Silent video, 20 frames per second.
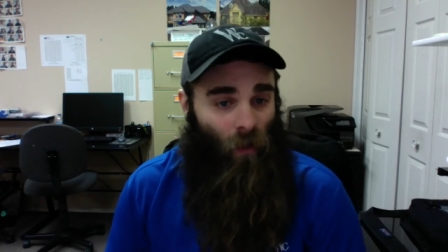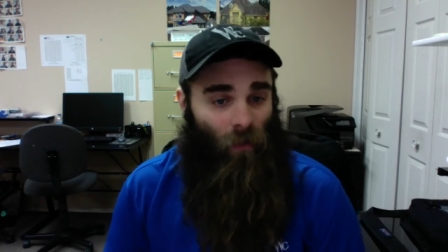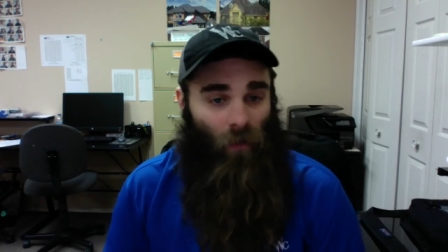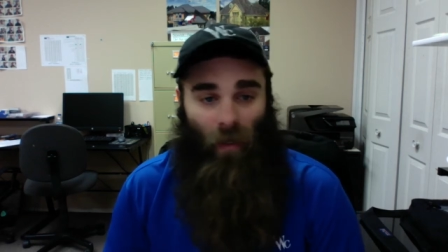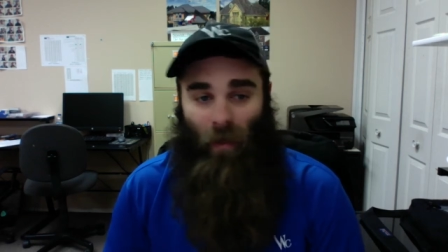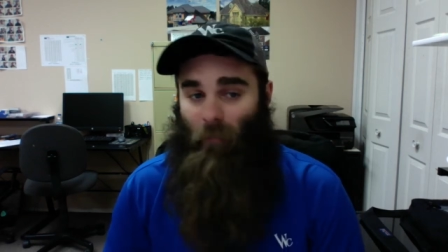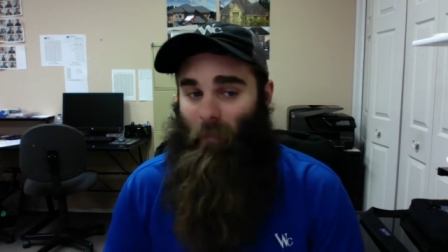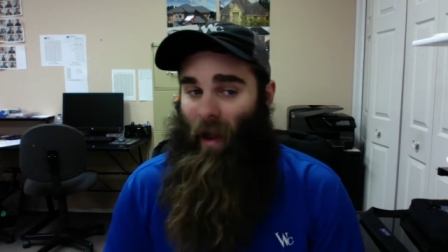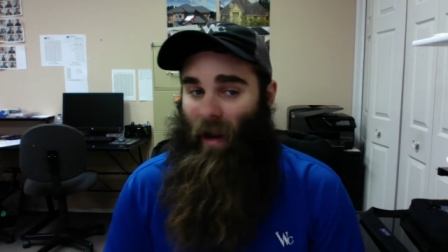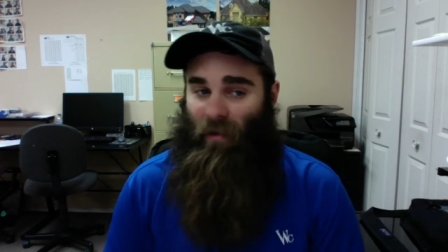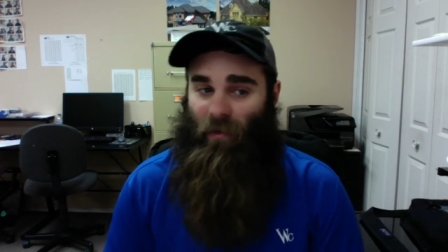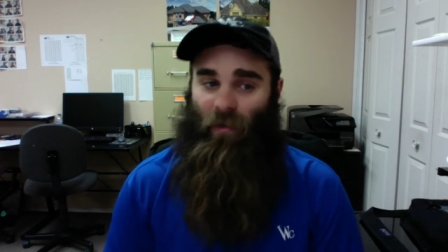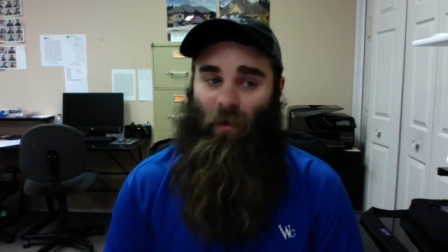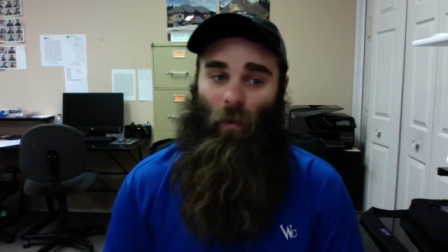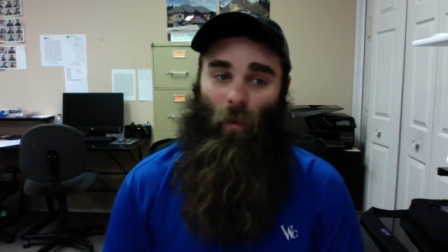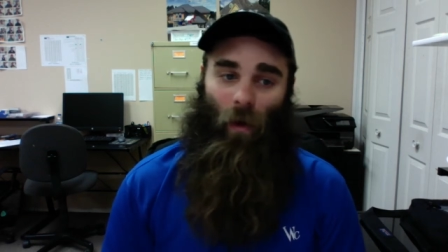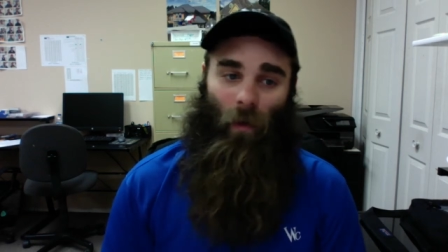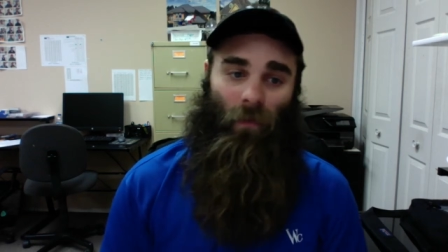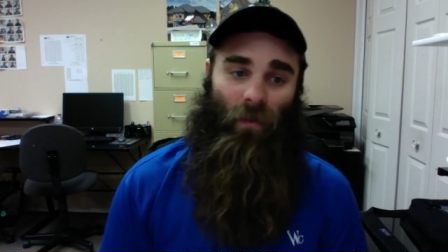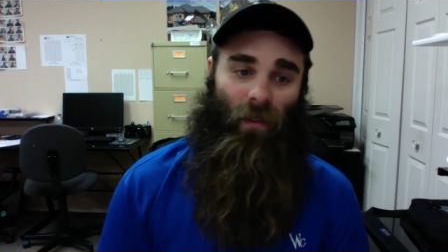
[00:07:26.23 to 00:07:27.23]
Link back to
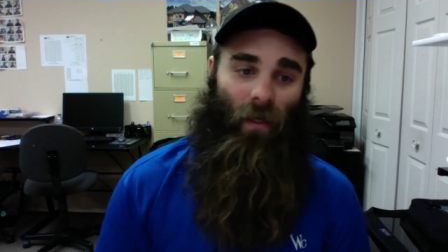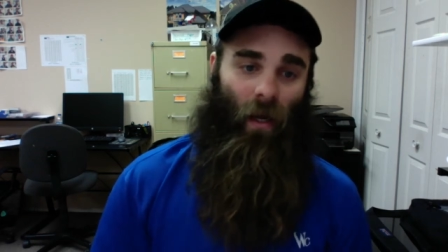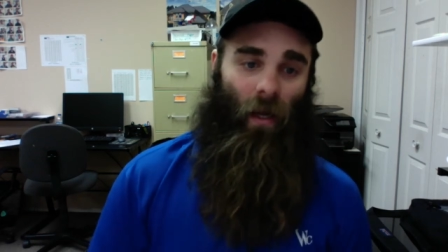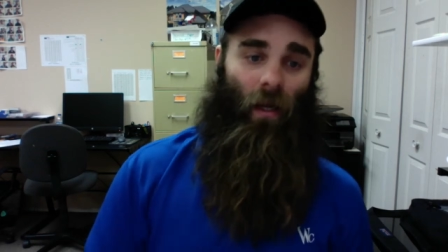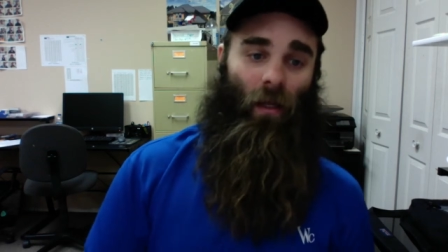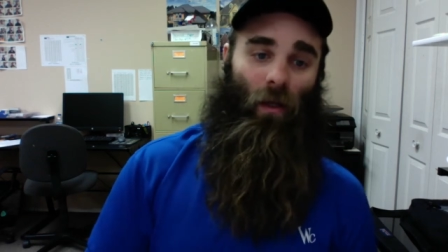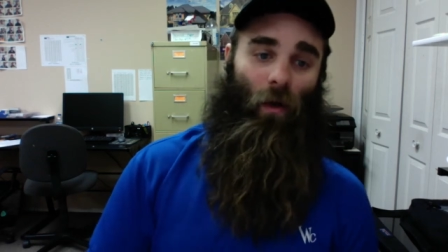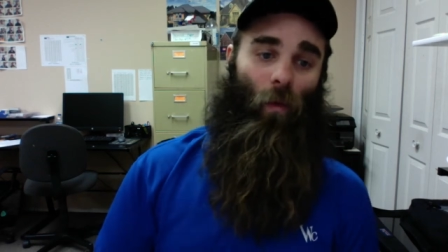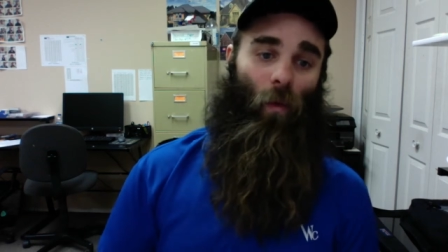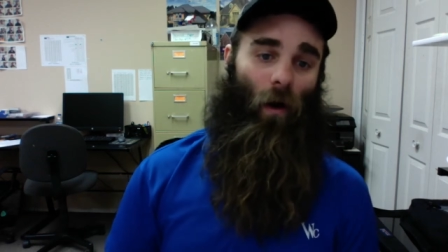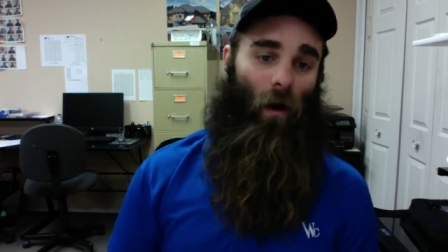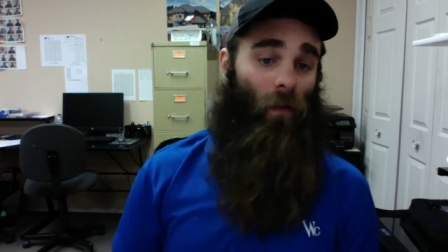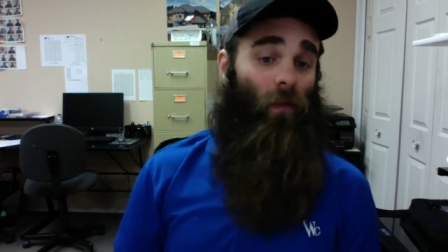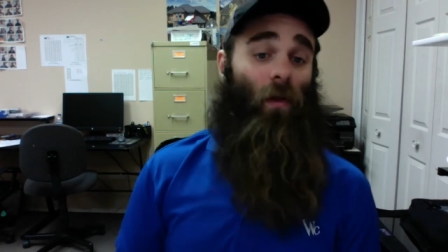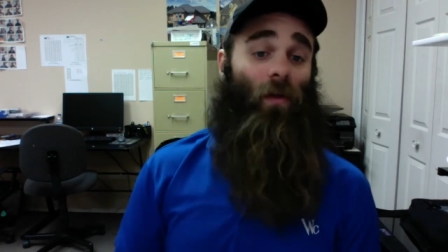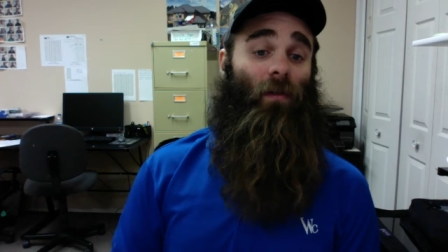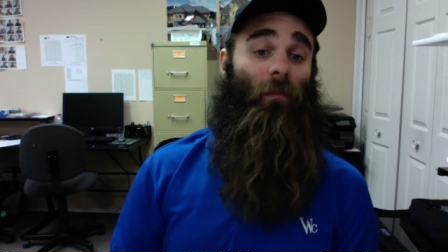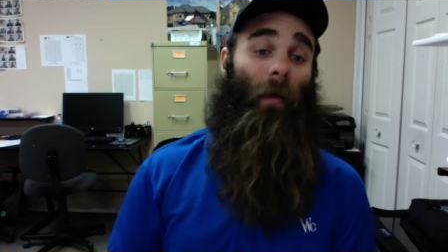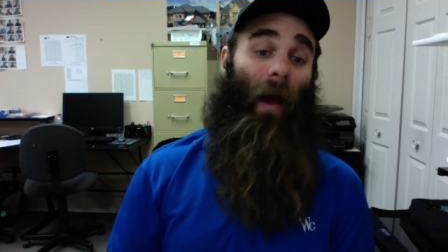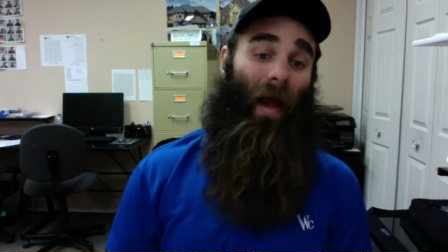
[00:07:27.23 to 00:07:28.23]
your website. You want
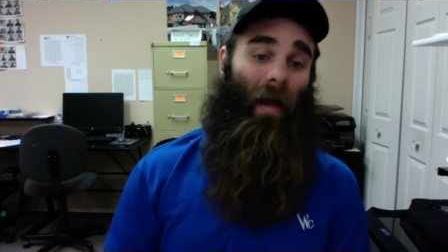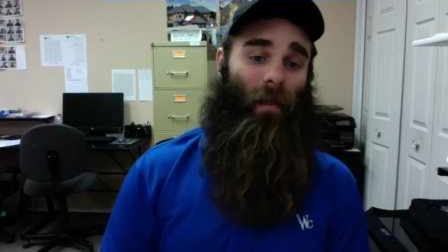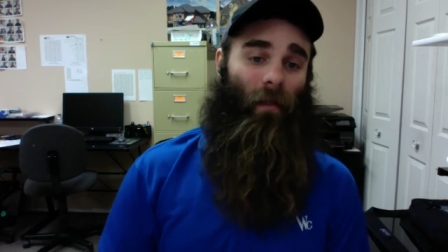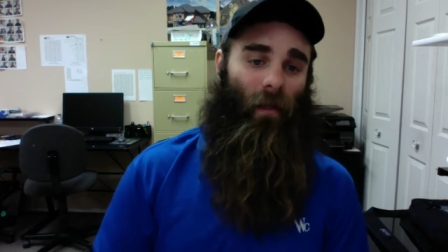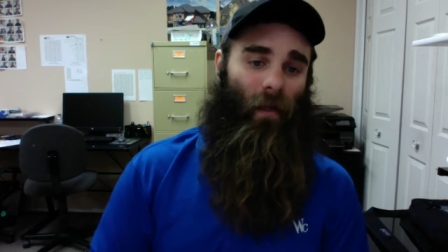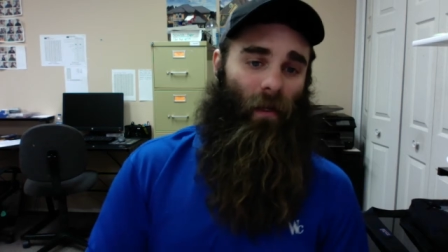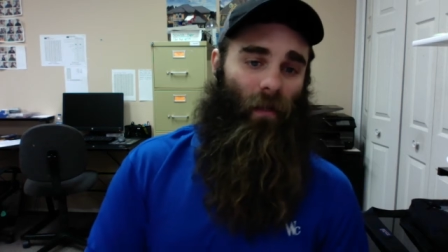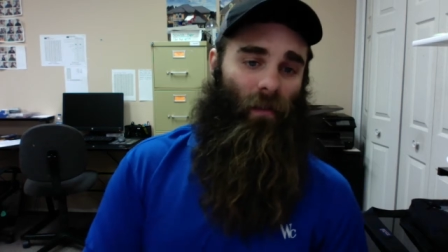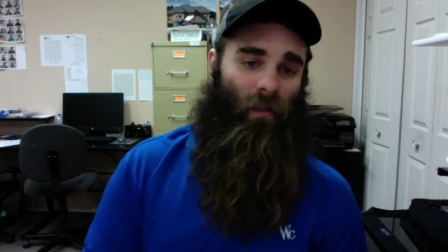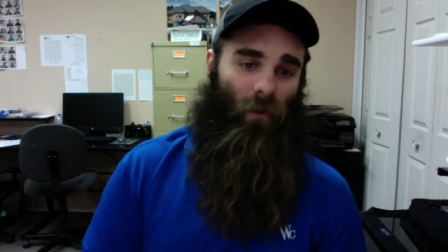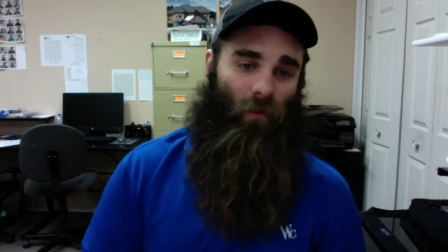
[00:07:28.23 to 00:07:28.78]
those backlinks.